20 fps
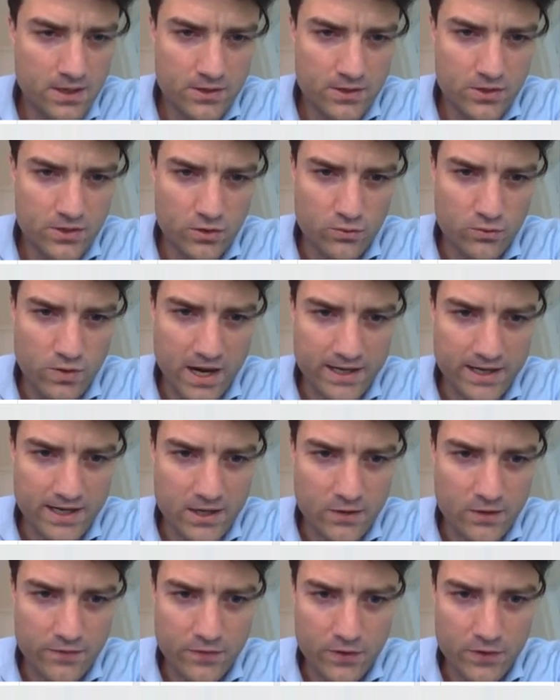So right
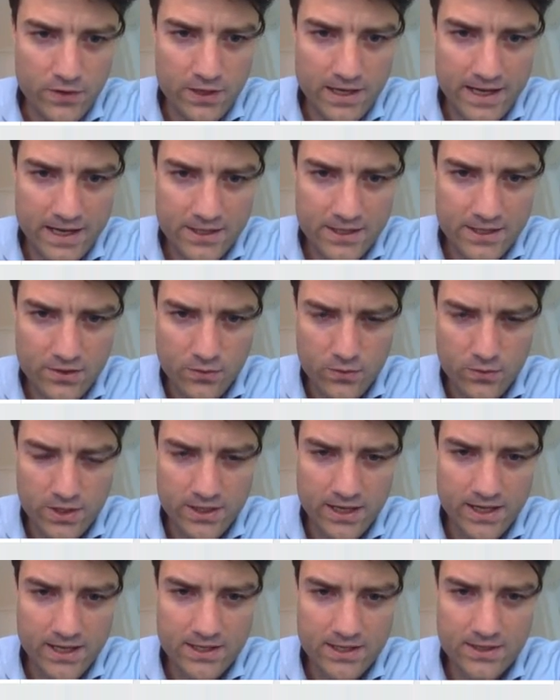now, for the last 3
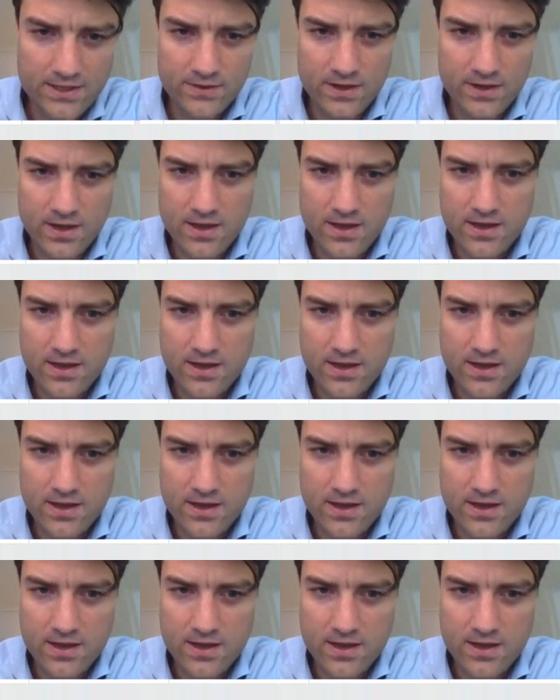days,